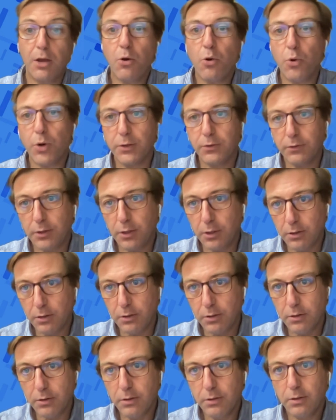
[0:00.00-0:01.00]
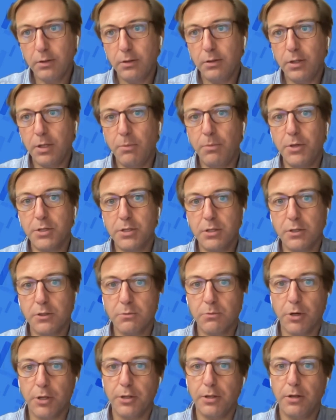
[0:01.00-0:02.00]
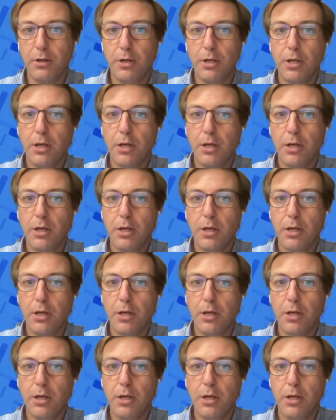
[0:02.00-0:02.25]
question the business model,